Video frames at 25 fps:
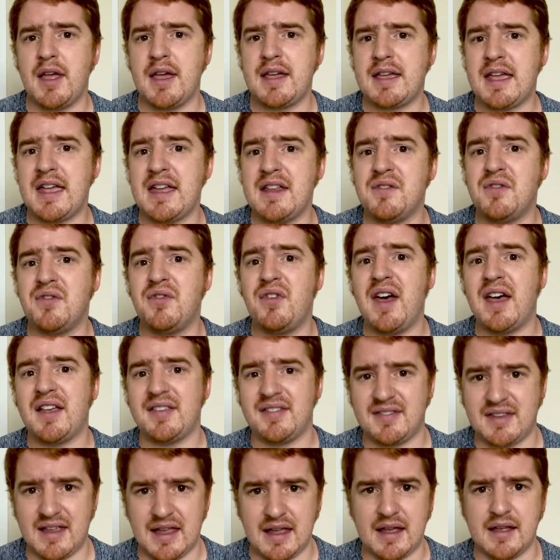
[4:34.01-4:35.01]

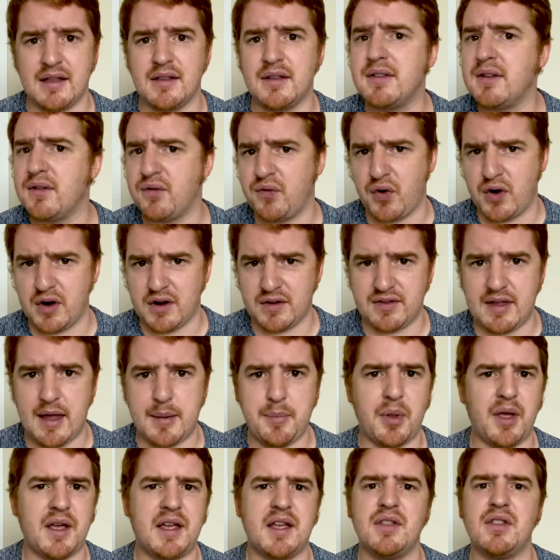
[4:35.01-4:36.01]
investing, and for
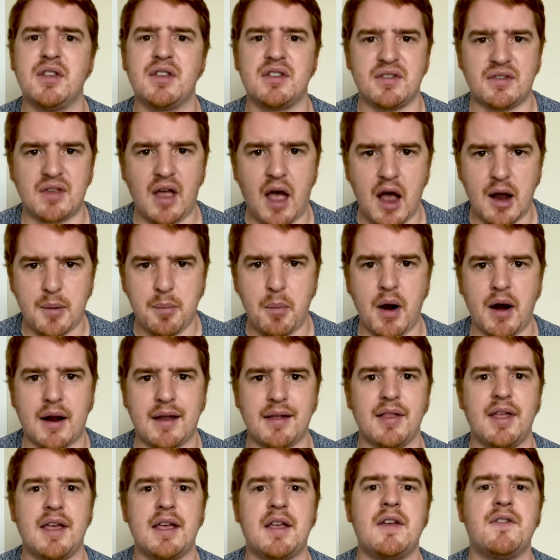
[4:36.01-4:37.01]
example, like in the stock market.
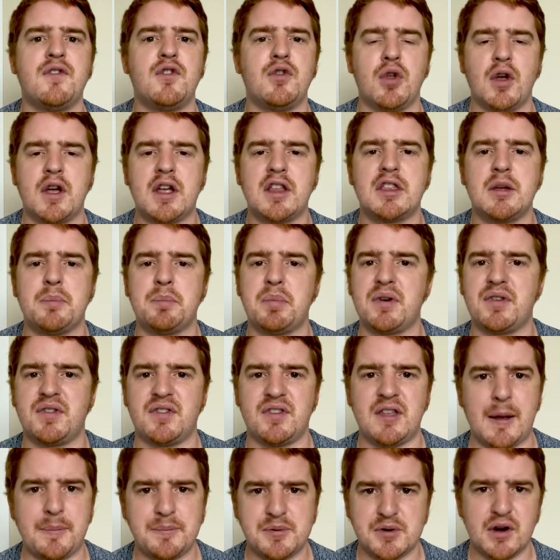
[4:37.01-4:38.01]
Like, if you look at the
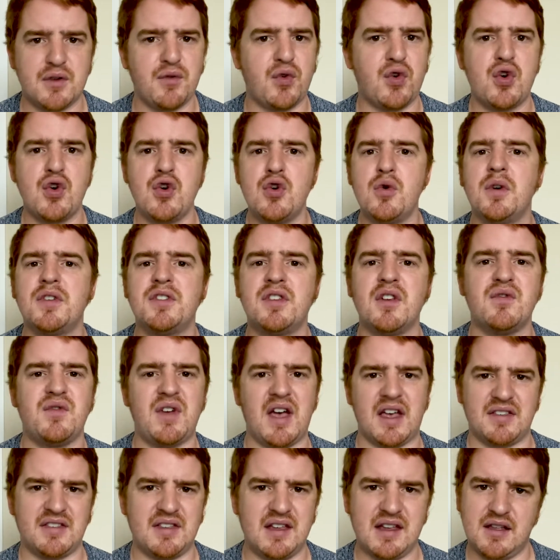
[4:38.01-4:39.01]
perception of who was
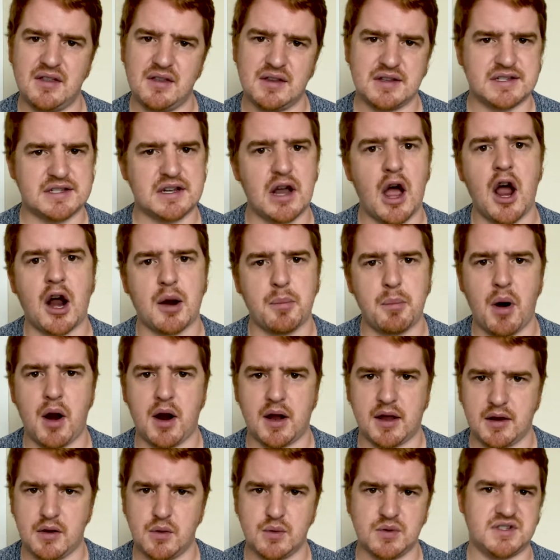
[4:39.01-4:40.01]
investing in the stock
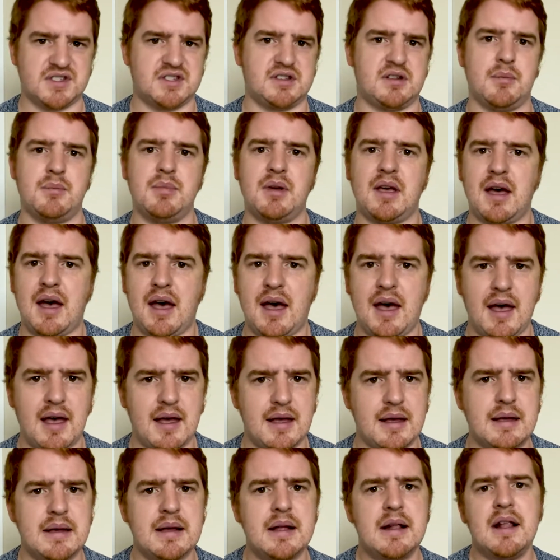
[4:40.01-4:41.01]
market, it was some
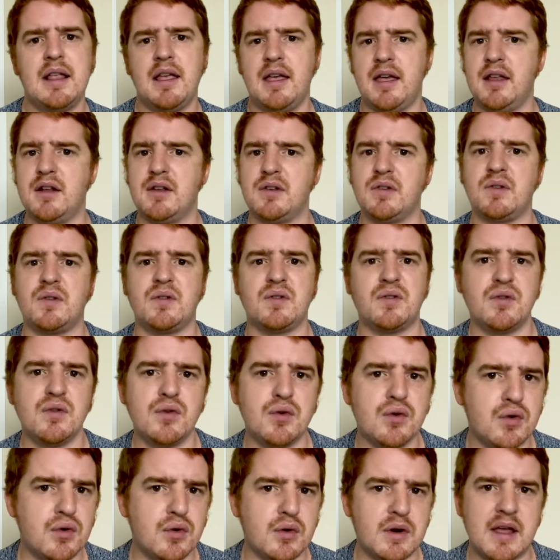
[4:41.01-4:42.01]
guy in a
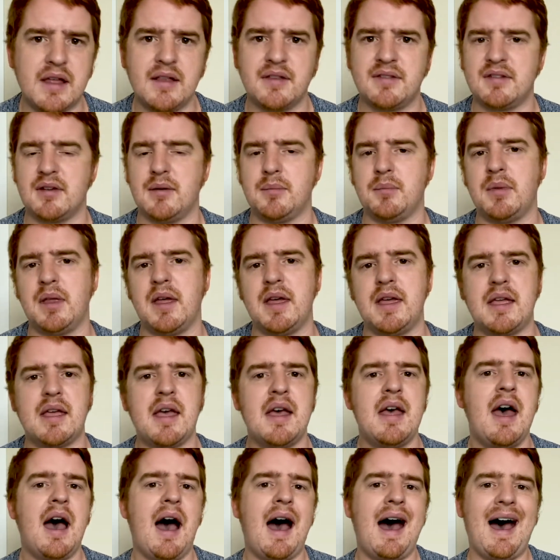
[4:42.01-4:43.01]
suit in some like
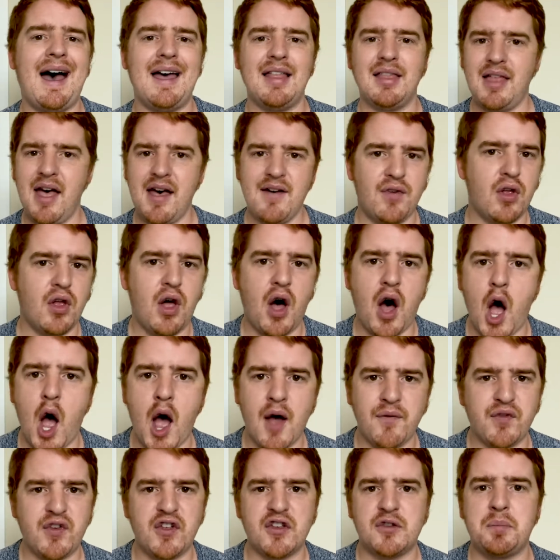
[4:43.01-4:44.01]
high level
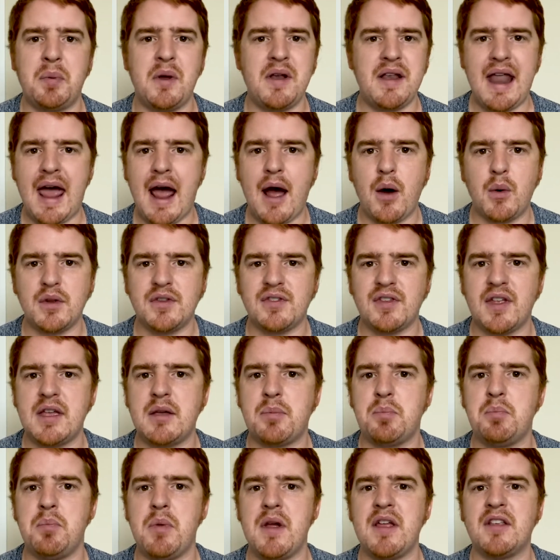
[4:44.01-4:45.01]
office. But now it's like,
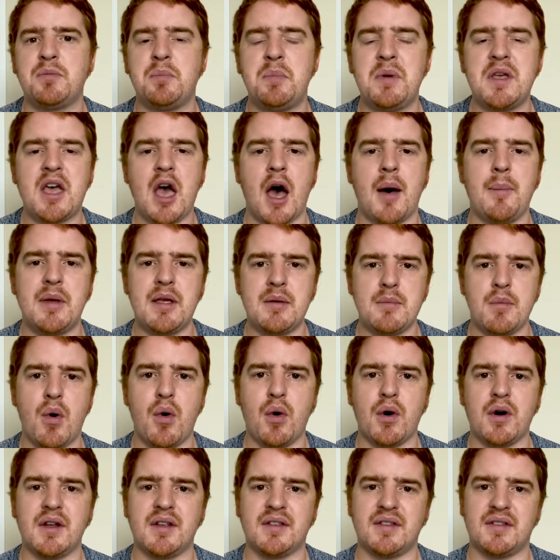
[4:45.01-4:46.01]
it's becoming
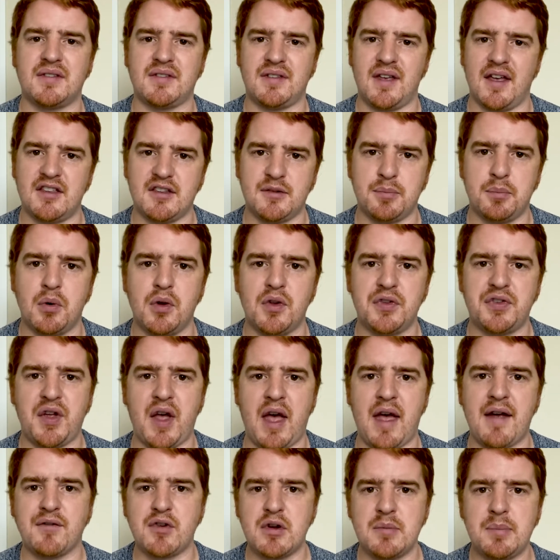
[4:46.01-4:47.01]
more accessible to
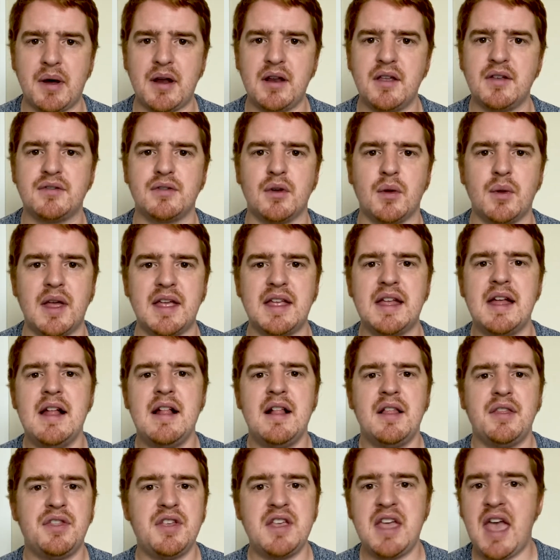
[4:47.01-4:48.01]
everybody. So like,
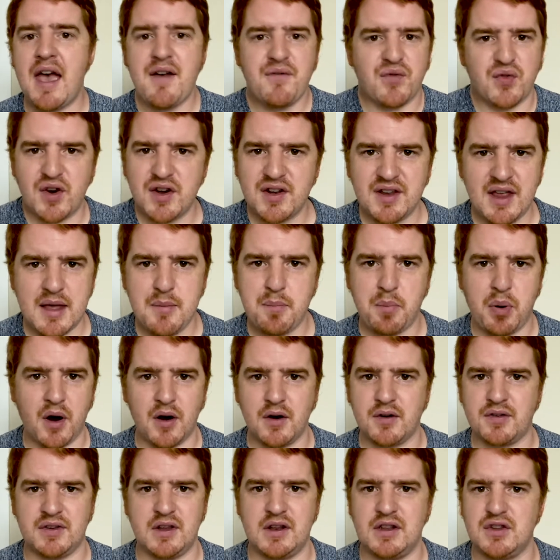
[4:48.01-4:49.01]
the everyday
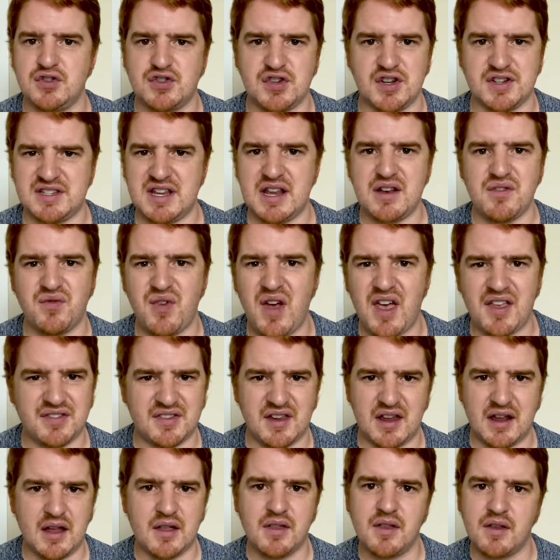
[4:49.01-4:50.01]
person is just
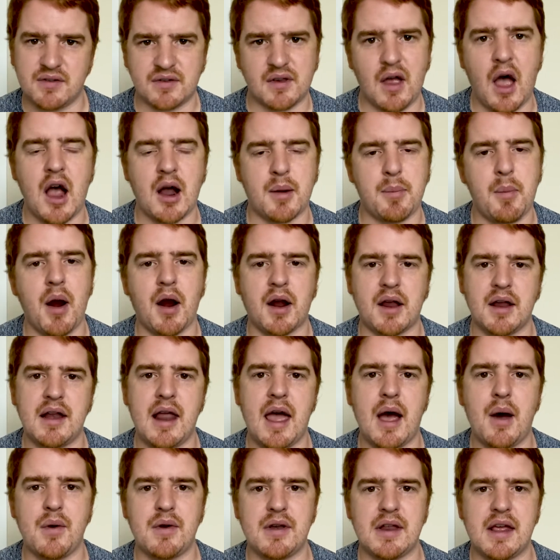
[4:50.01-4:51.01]
investing in the stock market
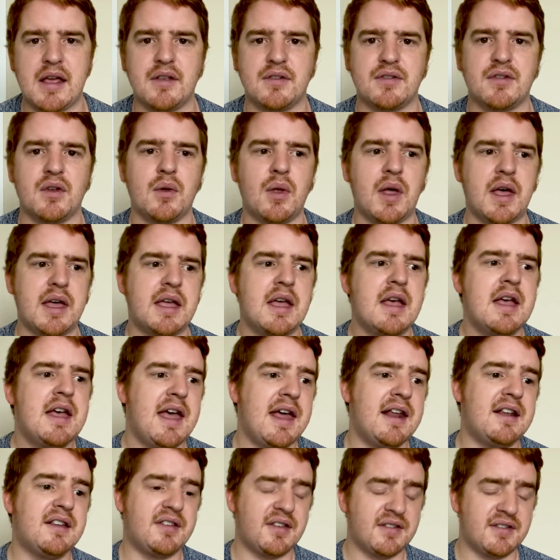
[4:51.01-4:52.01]
nowadays. So like,
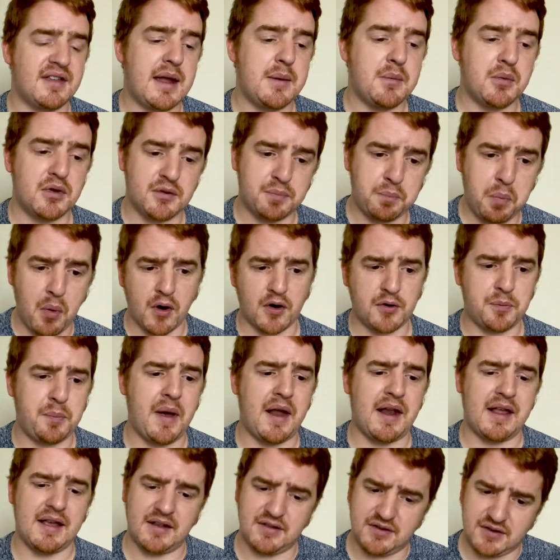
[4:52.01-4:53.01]
and it's the same with sports
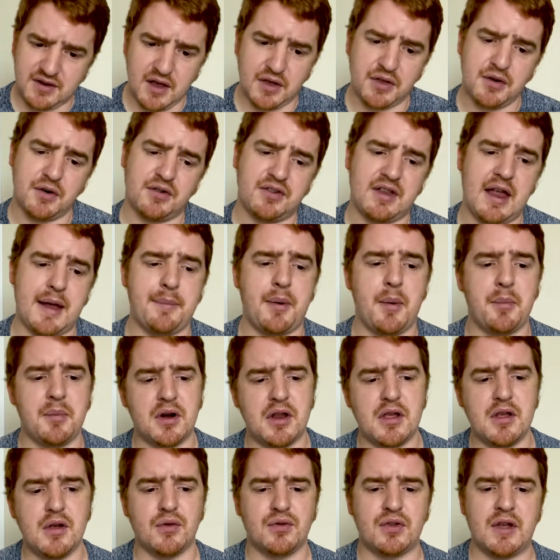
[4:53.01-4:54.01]
betting is the other example I'm going
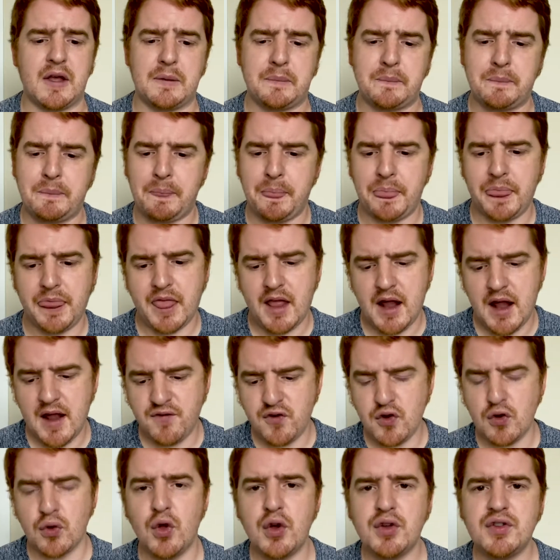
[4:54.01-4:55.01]
to use. Like, if
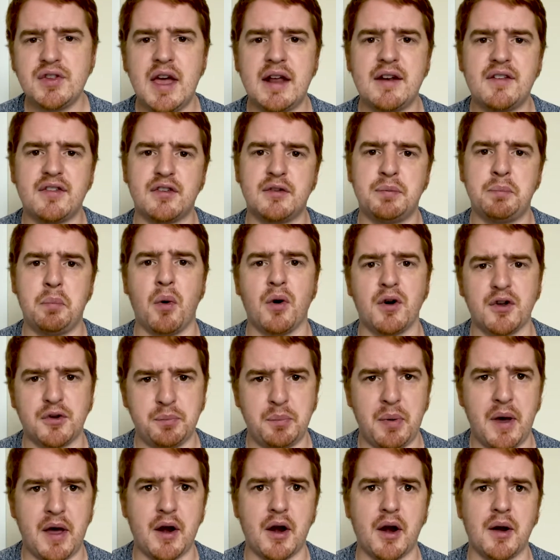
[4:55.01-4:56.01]
you looked at a sports
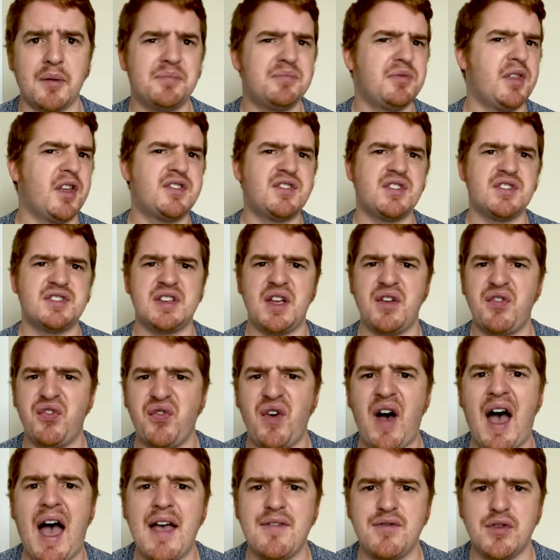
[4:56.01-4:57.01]
bettor, let's just say
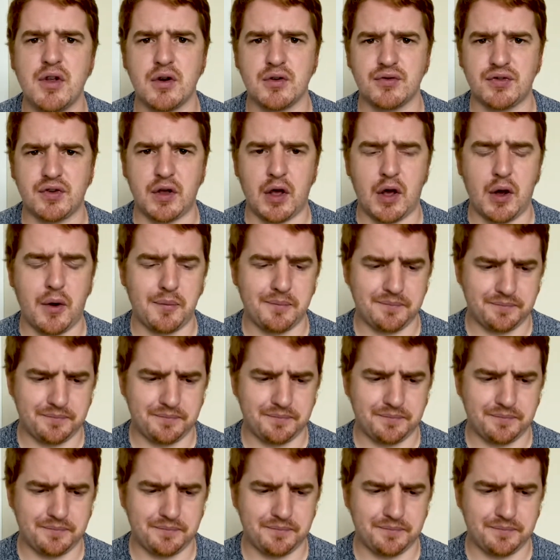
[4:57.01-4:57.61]
5 years ago,